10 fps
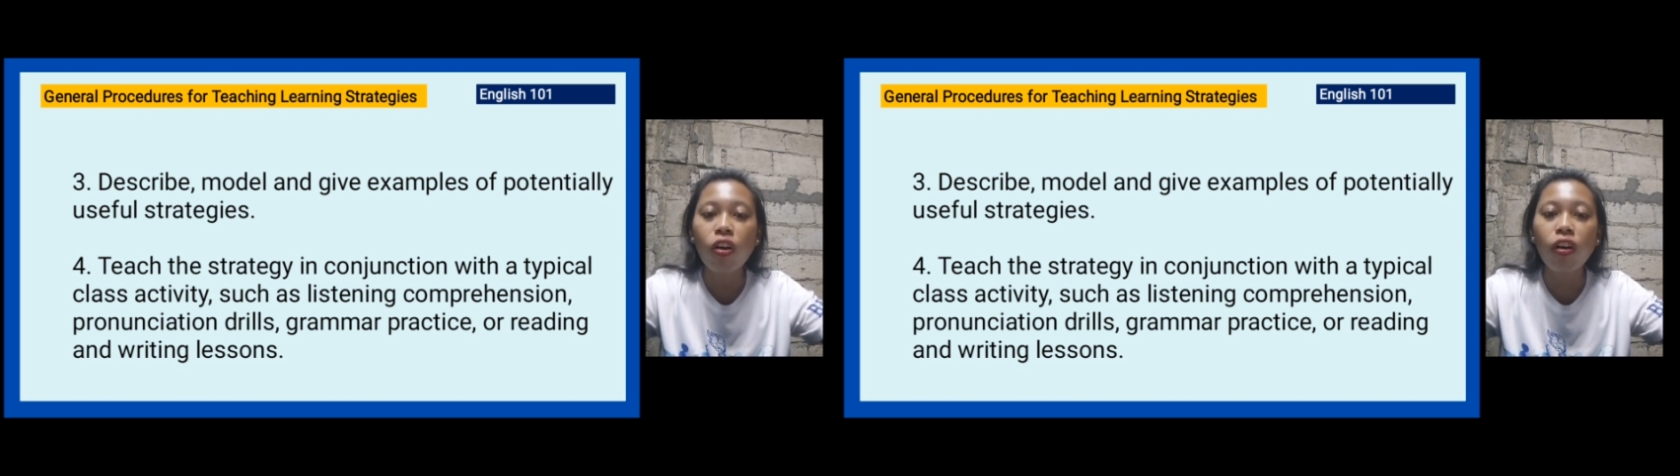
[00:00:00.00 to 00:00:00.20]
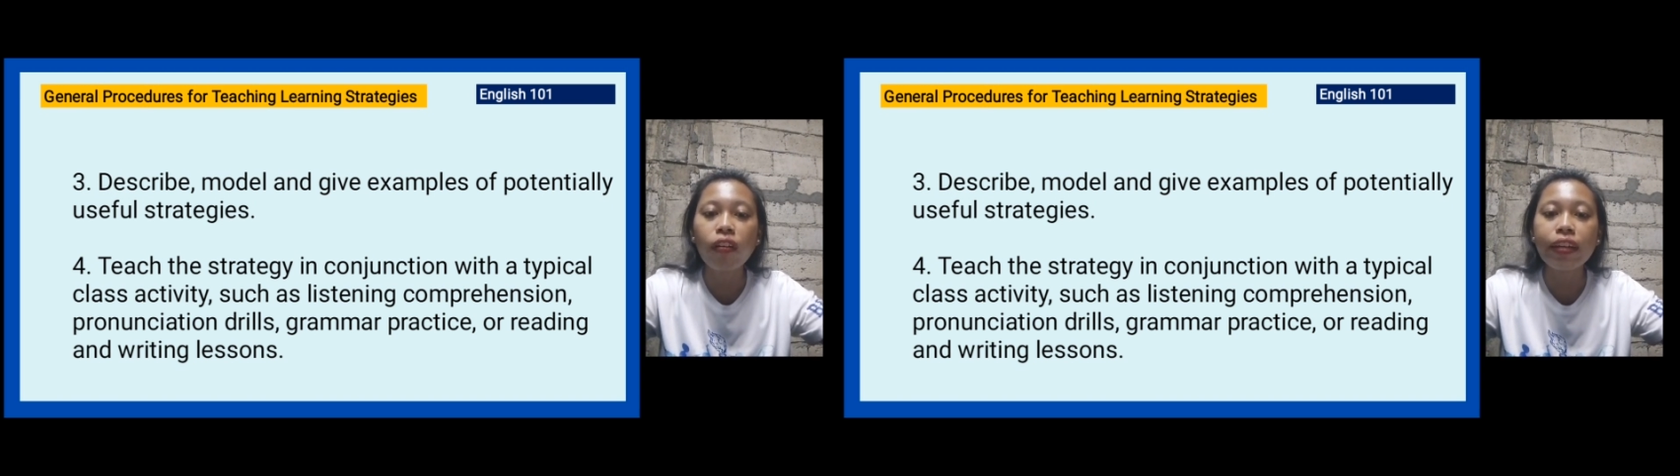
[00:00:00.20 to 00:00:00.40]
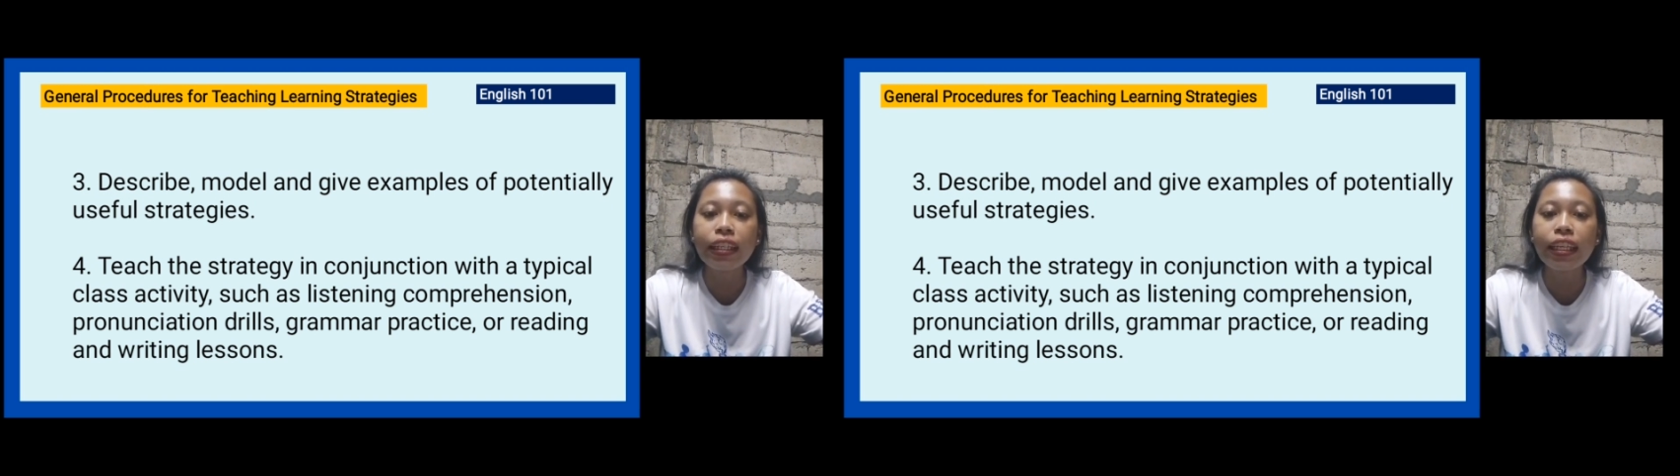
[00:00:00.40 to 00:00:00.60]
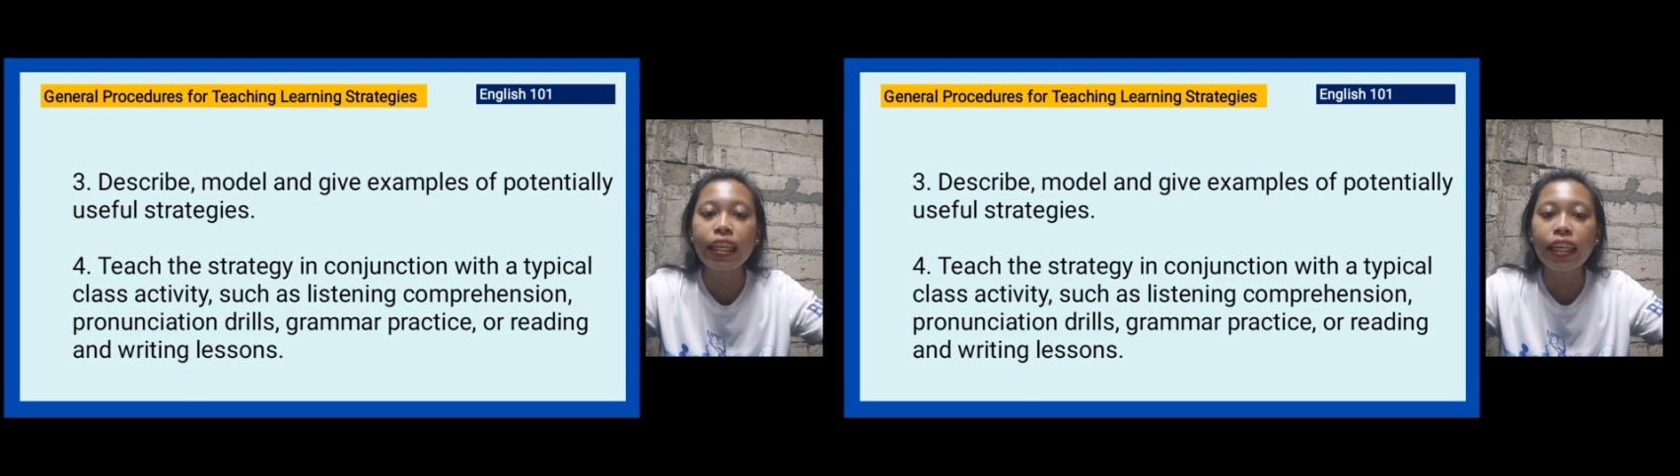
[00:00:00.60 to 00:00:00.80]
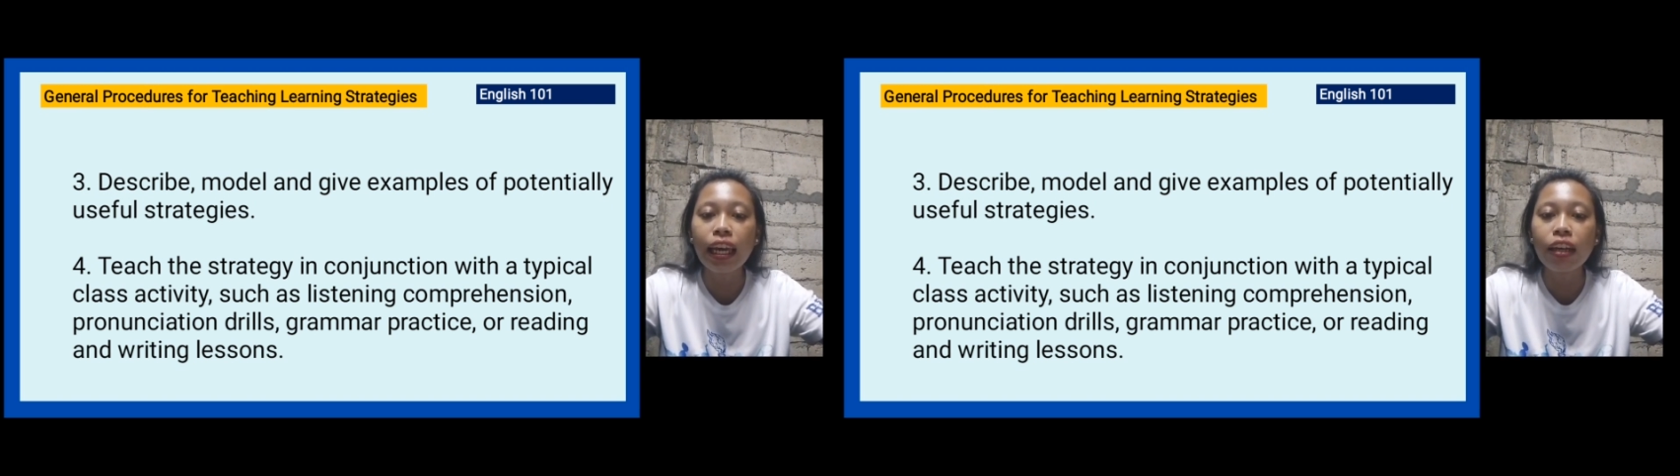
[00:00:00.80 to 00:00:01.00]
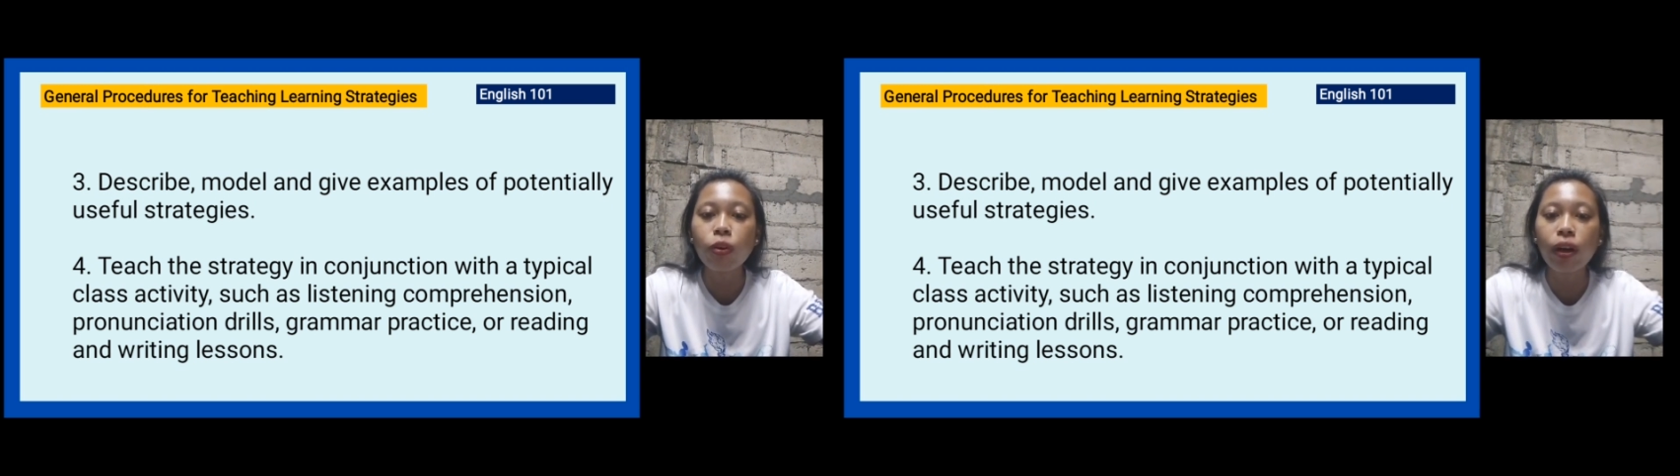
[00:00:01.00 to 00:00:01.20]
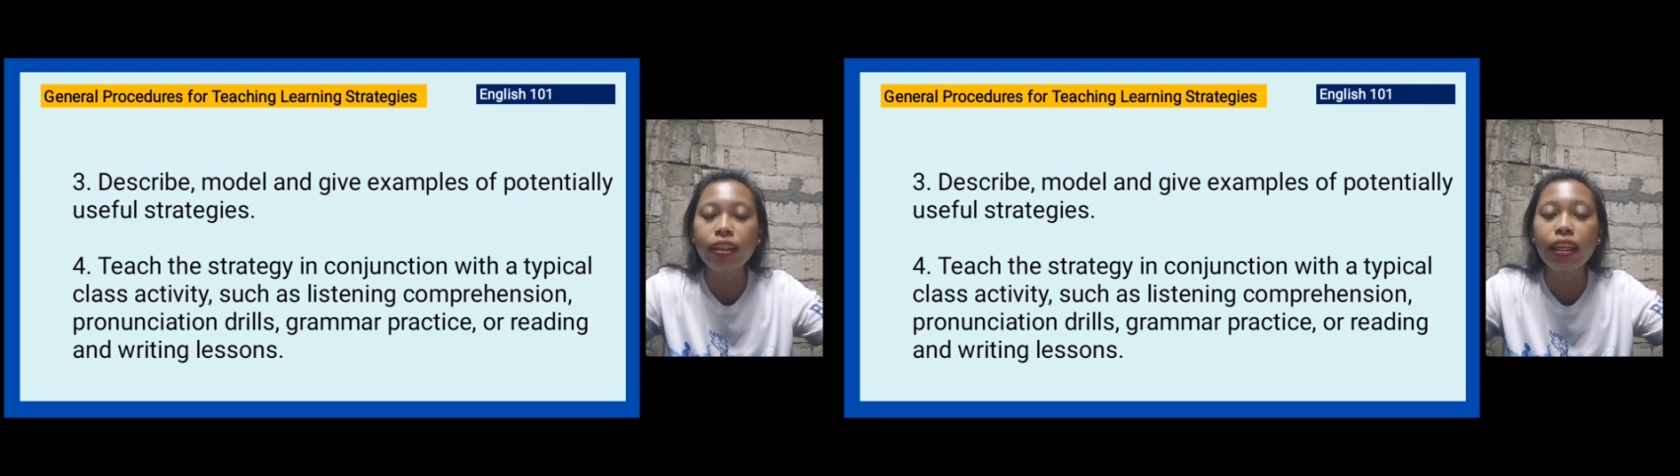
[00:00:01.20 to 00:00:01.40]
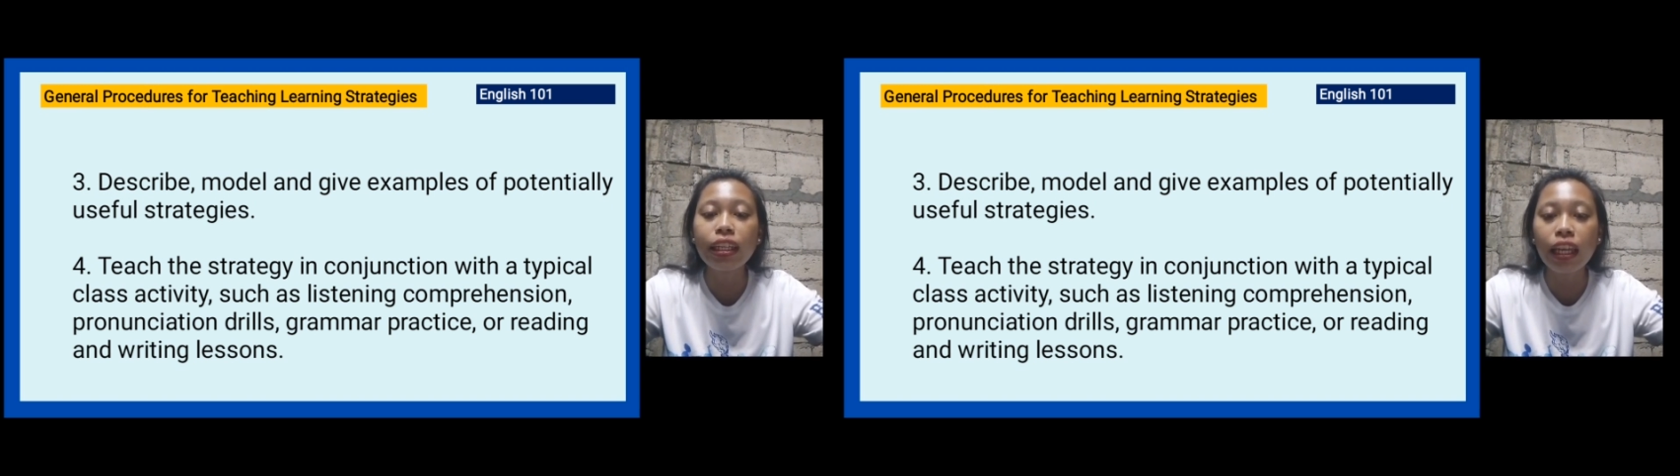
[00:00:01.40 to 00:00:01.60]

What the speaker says: or reading and writing